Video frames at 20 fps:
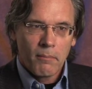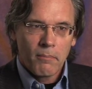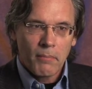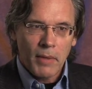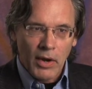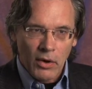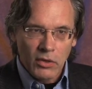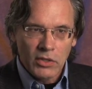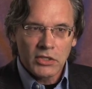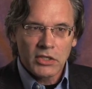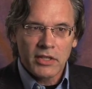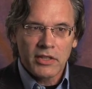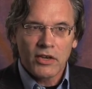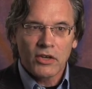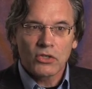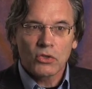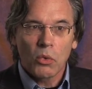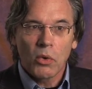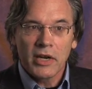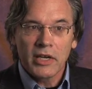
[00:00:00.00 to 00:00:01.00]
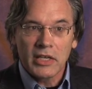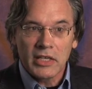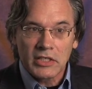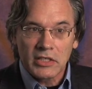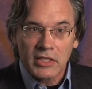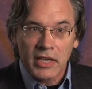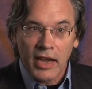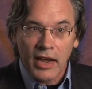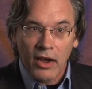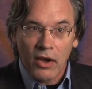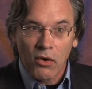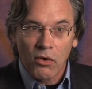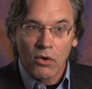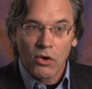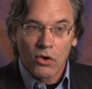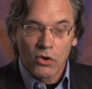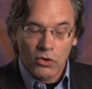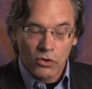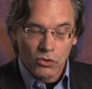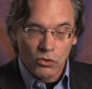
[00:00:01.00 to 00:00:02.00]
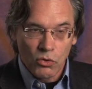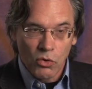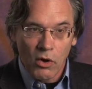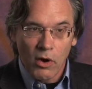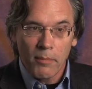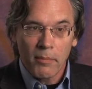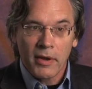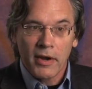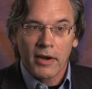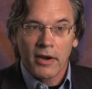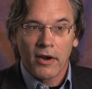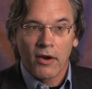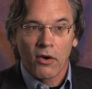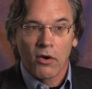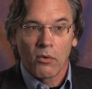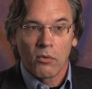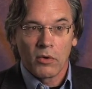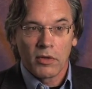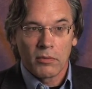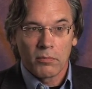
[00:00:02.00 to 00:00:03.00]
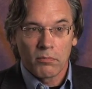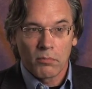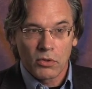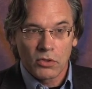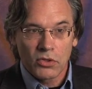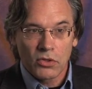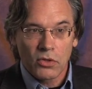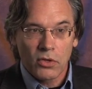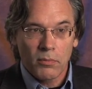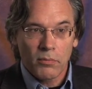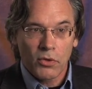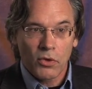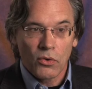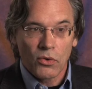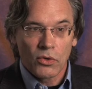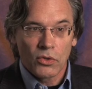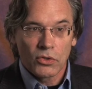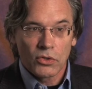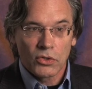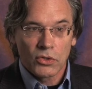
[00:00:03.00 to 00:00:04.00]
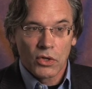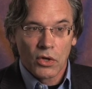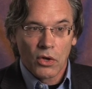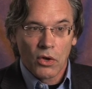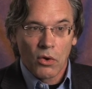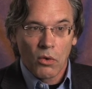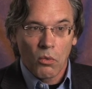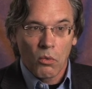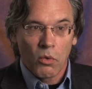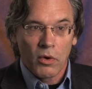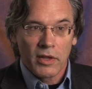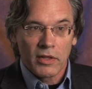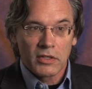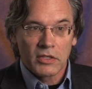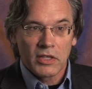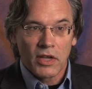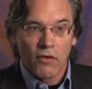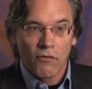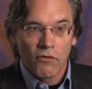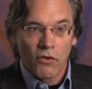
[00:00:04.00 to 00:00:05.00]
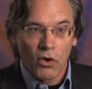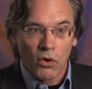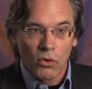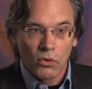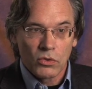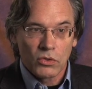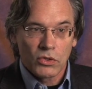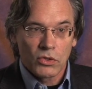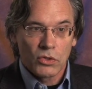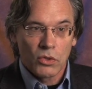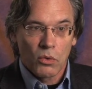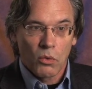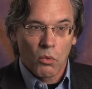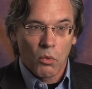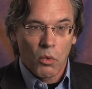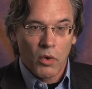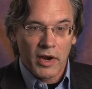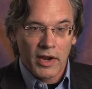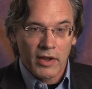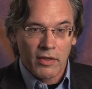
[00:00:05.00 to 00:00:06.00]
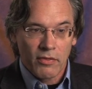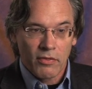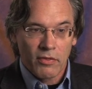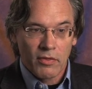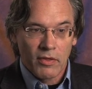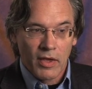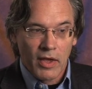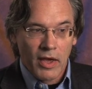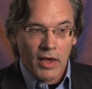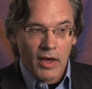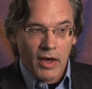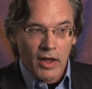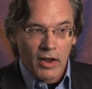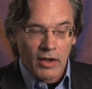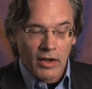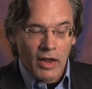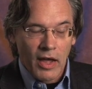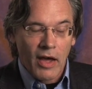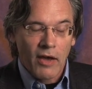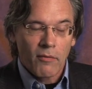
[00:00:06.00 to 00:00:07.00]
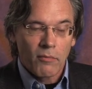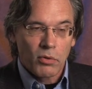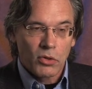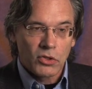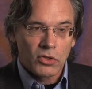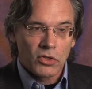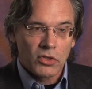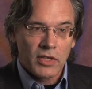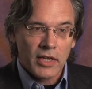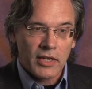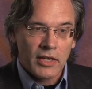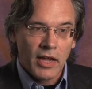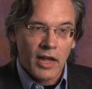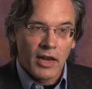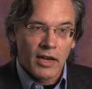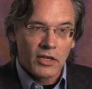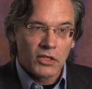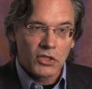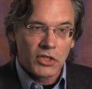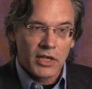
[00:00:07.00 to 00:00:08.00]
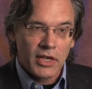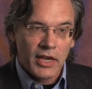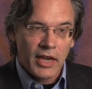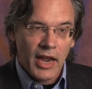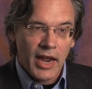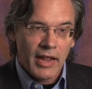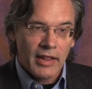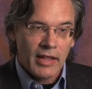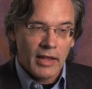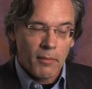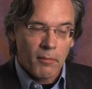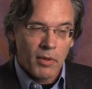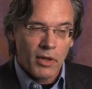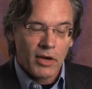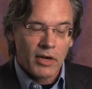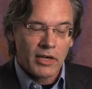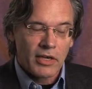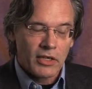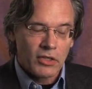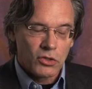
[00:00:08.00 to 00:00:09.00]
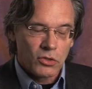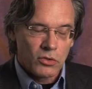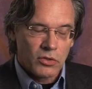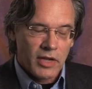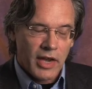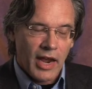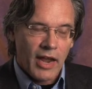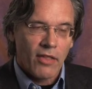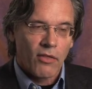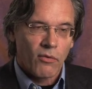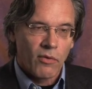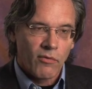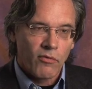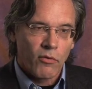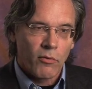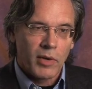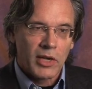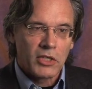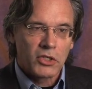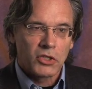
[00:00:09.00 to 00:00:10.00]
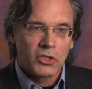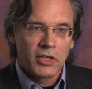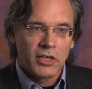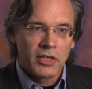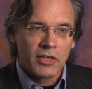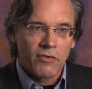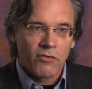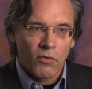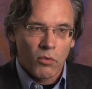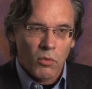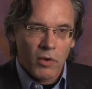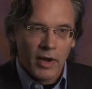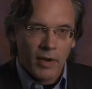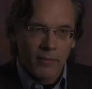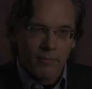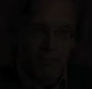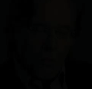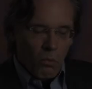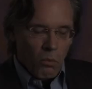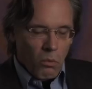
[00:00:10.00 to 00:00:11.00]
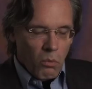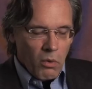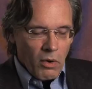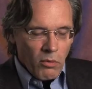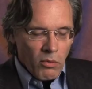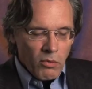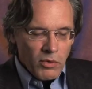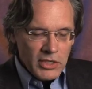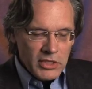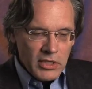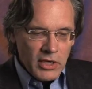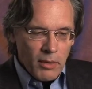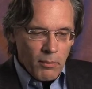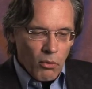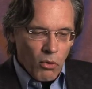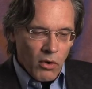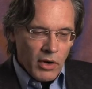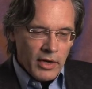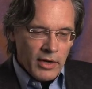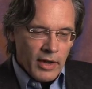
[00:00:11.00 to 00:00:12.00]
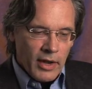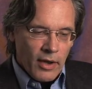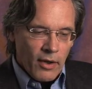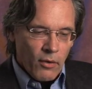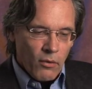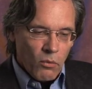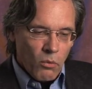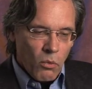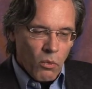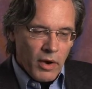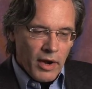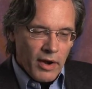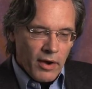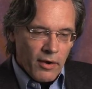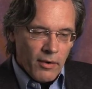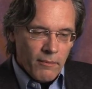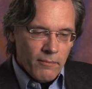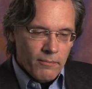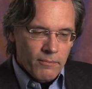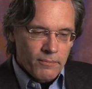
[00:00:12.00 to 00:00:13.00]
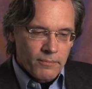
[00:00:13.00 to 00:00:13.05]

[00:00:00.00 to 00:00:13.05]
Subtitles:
Parents in their 20s now grew up in an era with personal computers, with cell phones, with a lot of personal technology and the ability to gather information in a different way. Well, we're reaching a point now where